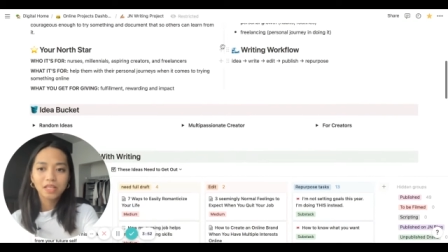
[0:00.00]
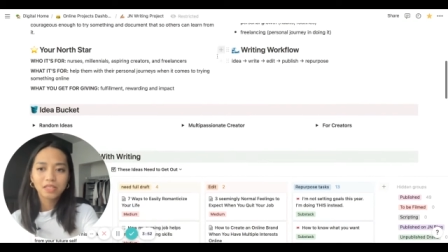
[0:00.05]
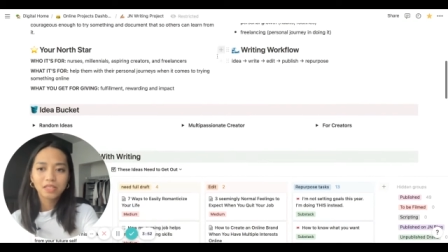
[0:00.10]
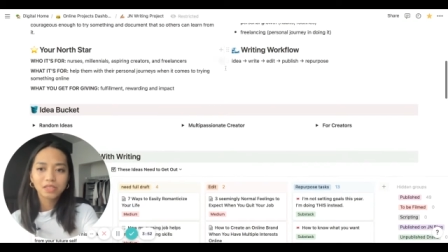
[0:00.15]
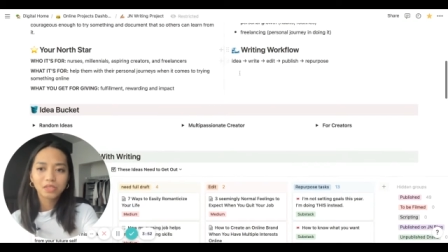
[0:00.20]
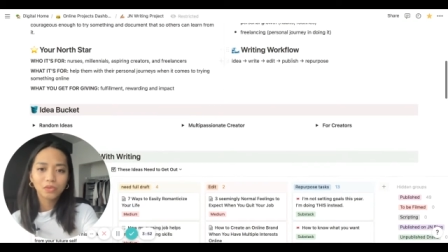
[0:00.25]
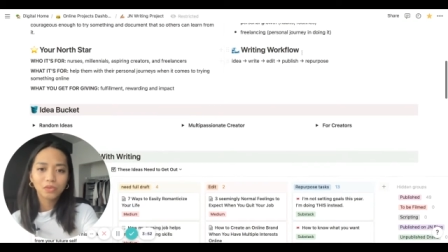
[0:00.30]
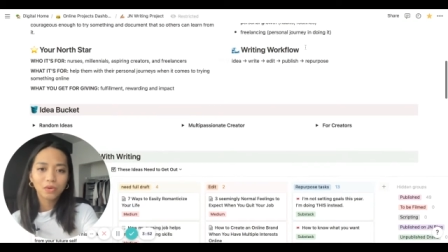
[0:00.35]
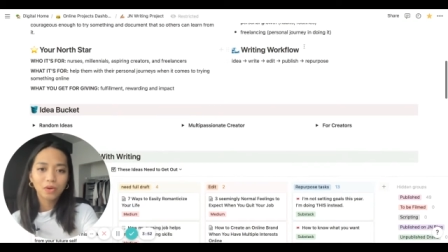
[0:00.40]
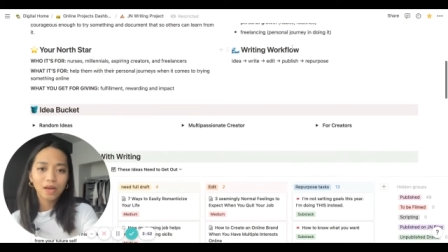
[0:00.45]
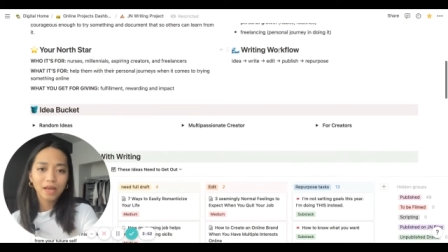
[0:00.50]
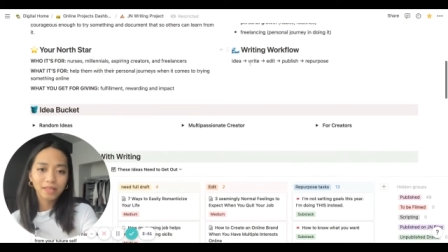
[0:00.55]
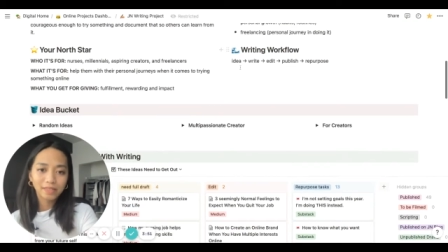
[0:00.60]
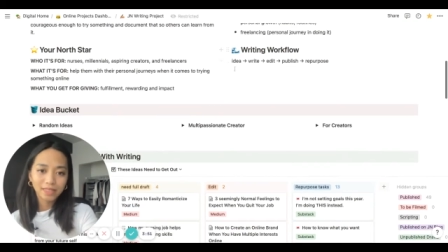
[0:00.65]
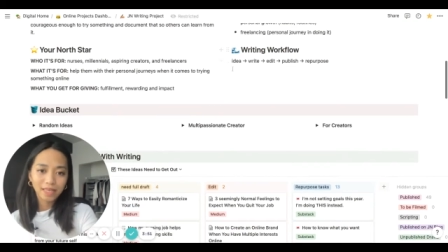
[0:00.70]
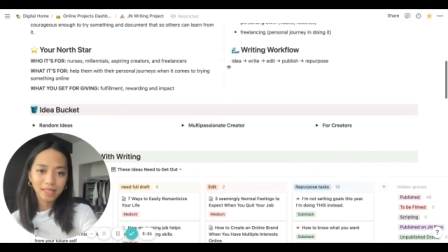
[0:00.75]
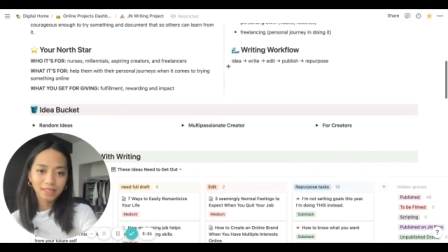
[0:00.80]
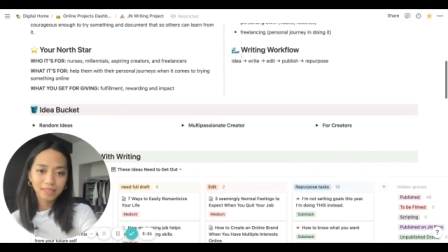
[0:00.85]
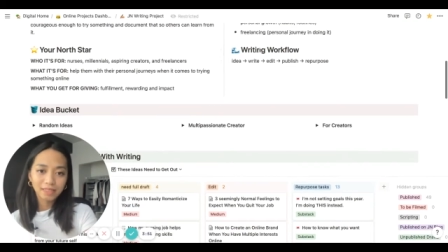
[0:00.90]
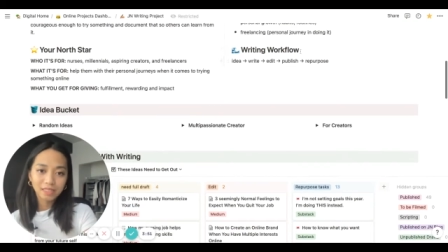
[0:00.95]
So
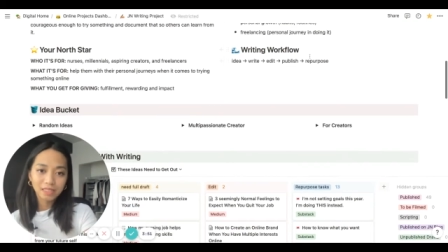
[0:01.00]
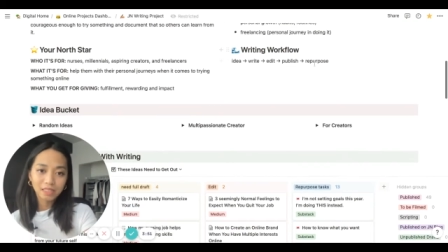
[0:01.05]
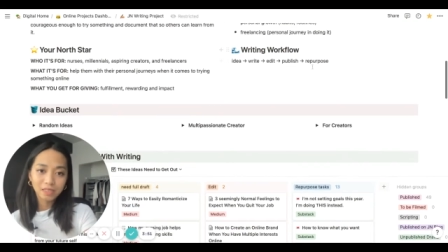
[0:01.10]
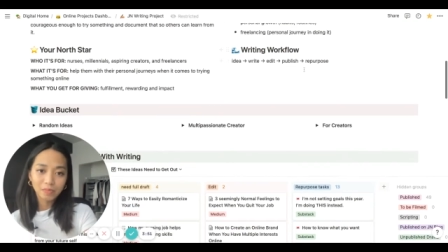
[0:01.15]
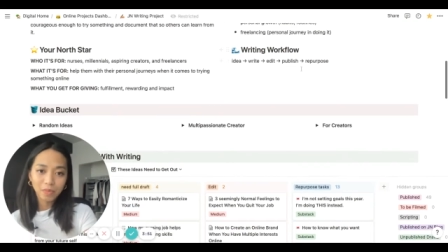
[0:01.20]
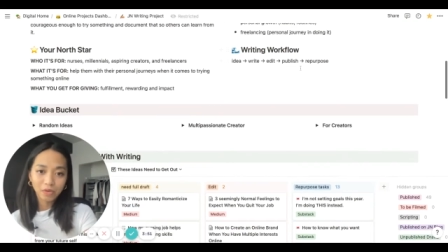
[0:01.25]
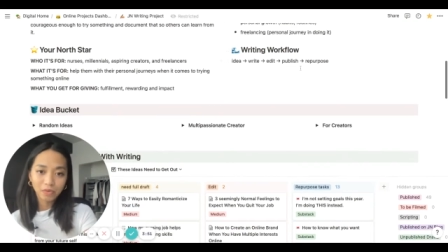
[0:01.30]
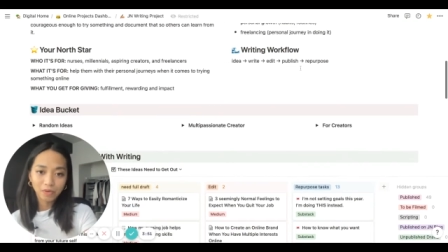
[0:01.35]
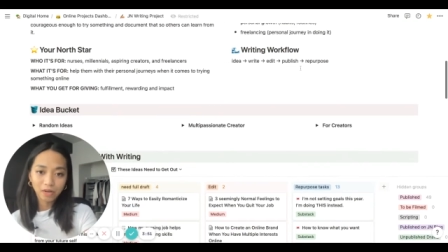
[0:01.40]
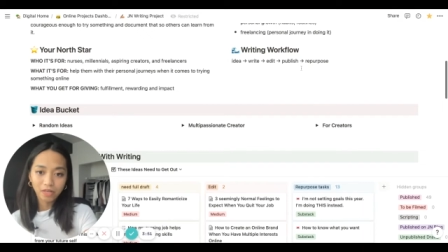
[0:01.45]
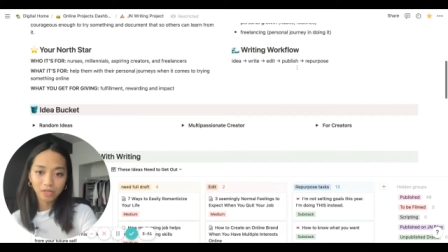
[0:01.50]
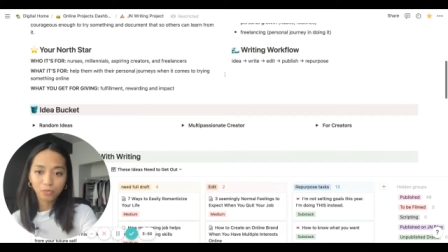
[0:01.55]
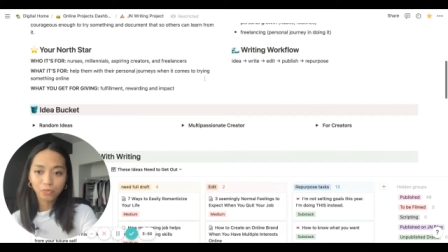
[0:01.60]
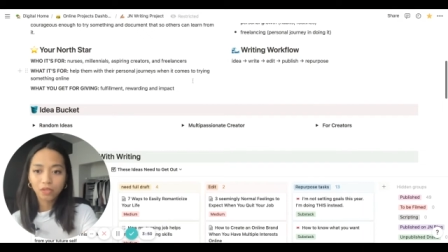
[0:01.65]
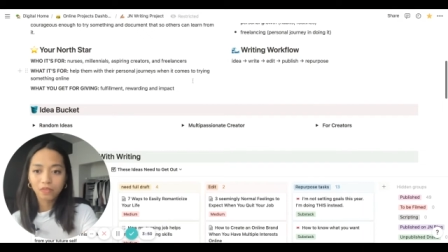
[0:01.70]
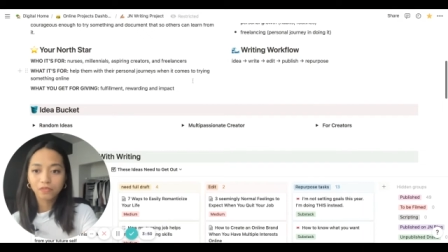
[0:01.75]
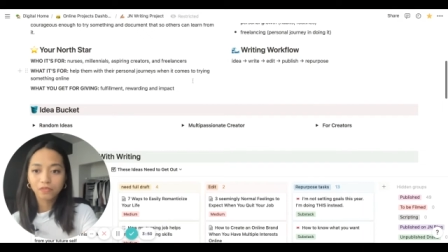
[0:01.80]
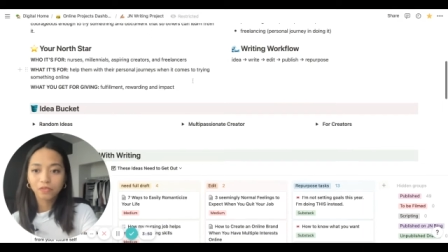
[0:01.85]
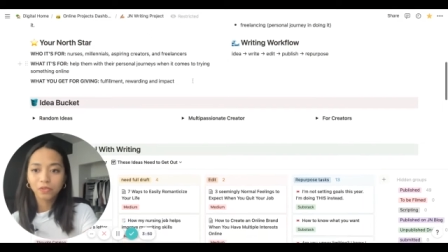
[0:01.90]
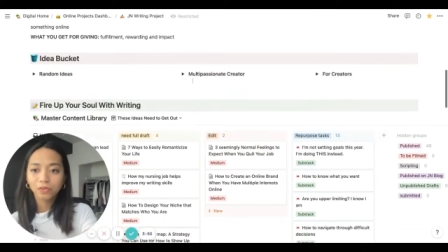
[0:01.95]
again, this is my writing
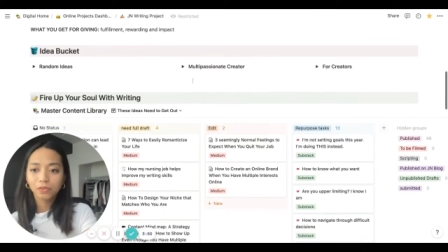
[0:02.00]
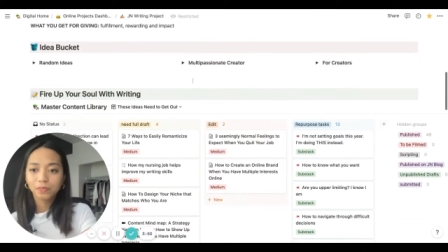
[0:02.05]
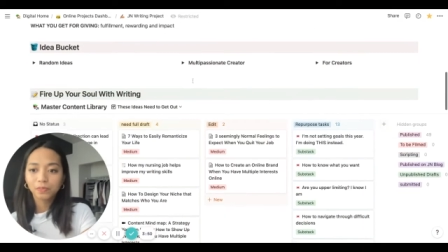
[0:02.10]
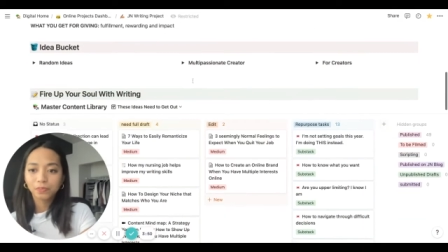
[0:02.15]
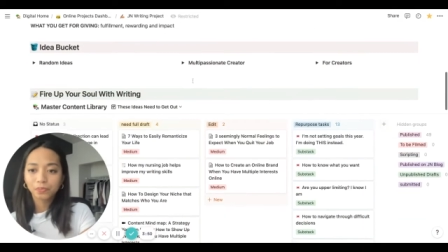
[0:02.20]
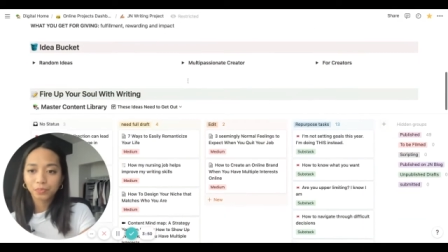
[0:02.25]
workflow.